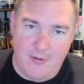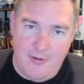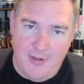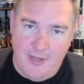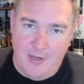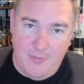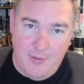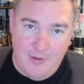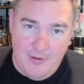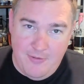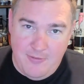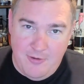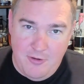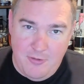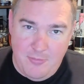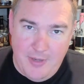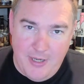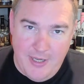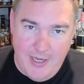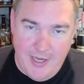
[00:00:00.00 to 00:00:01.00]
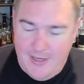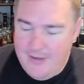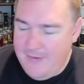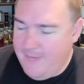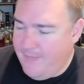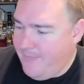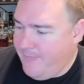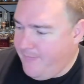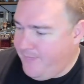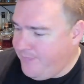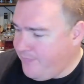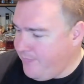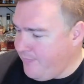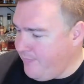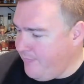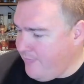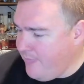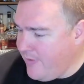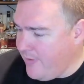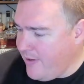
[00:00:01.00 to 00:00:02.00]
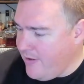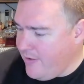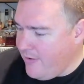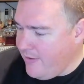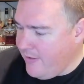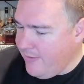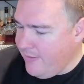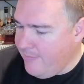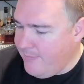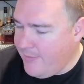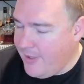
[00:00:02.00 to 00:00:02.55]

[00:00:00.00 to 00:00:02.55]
and it would have ruined my night. but I